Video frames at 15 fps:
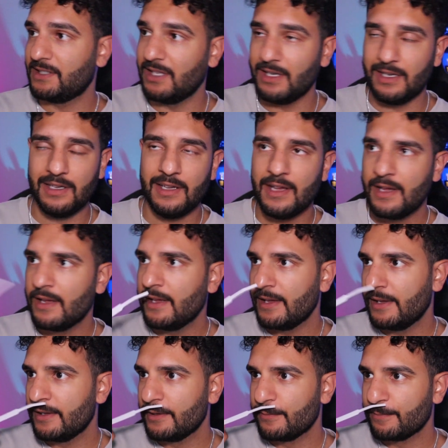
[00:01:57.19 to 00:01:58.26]
To
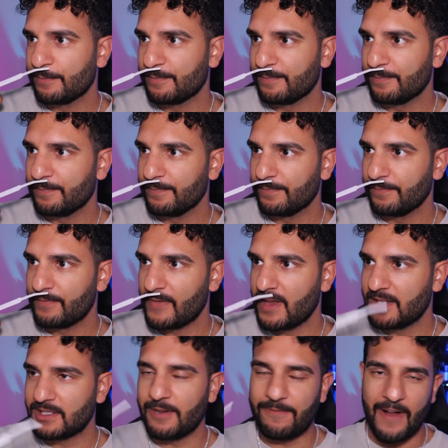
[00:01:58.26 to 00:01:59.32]

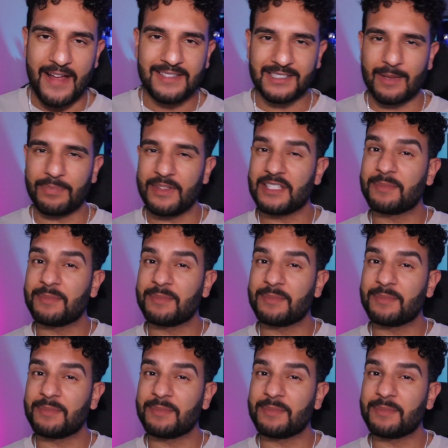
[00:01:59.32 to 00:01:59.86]
find something